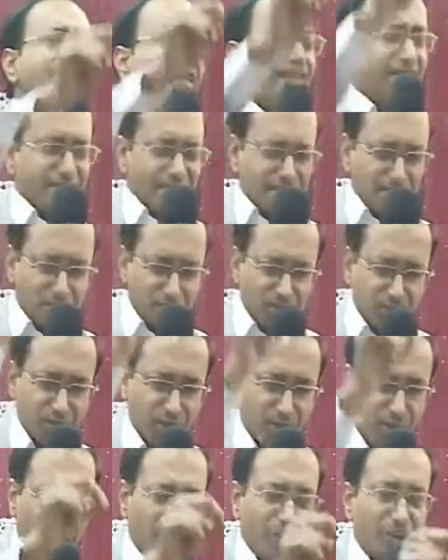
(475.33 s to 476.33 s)
he
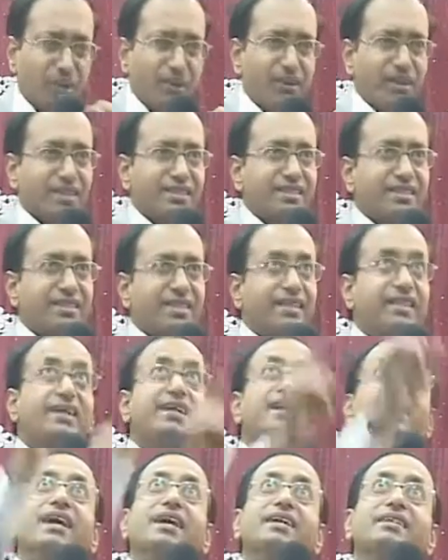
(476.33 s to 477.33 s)
sowed his seed
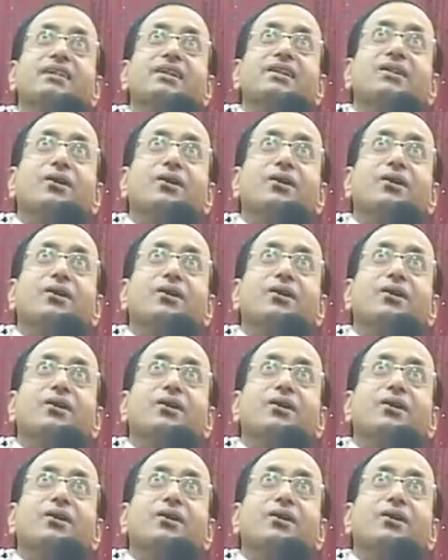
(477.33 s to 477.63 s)
and the